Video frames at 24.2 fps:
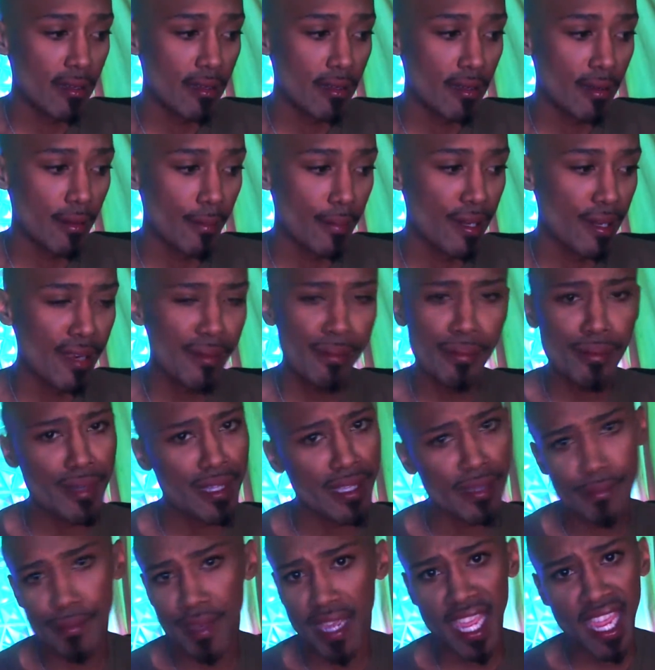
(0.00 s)
put up
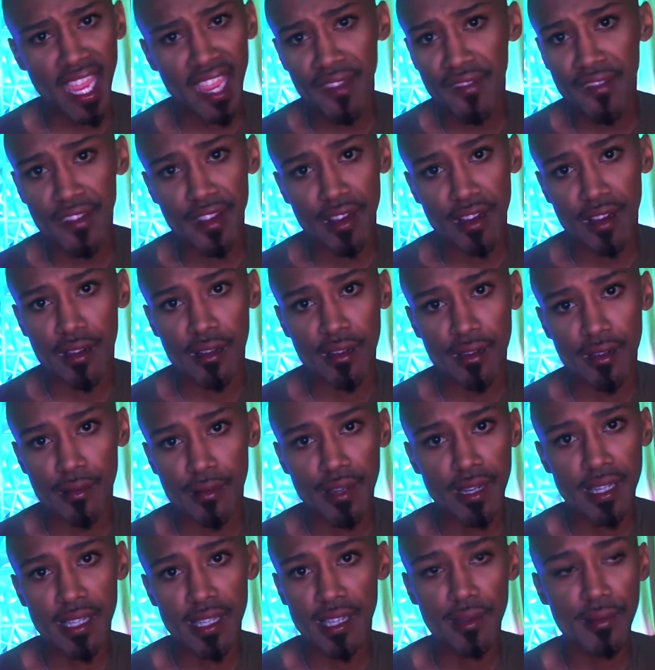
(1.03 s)
with behavior,
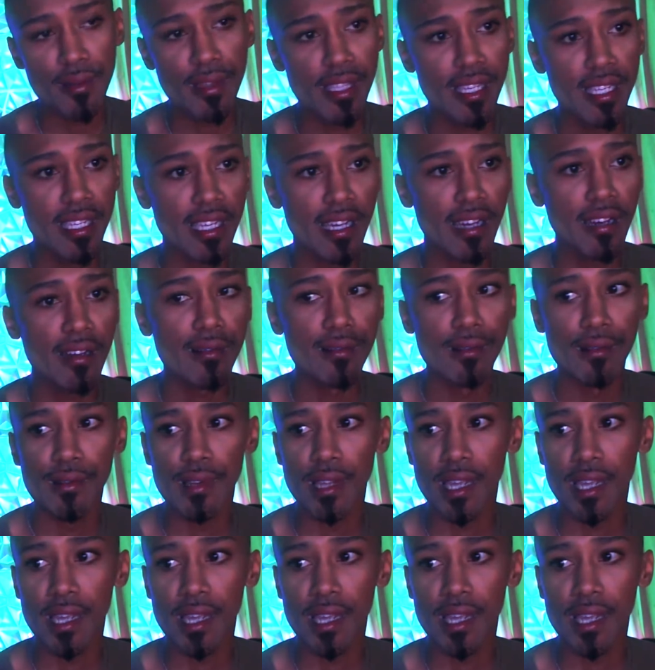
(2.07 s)
because you really don't.